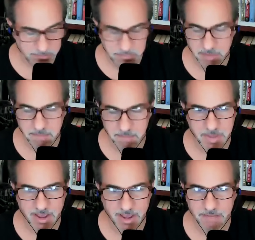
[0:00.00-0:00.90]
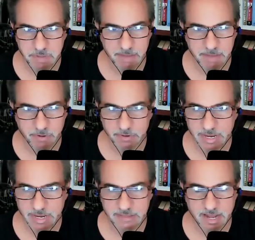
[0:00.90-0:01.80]
But man, people
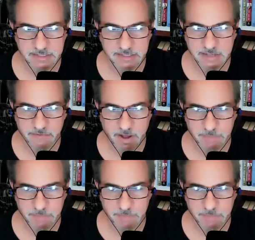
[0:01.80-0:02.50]
eat that stuff up.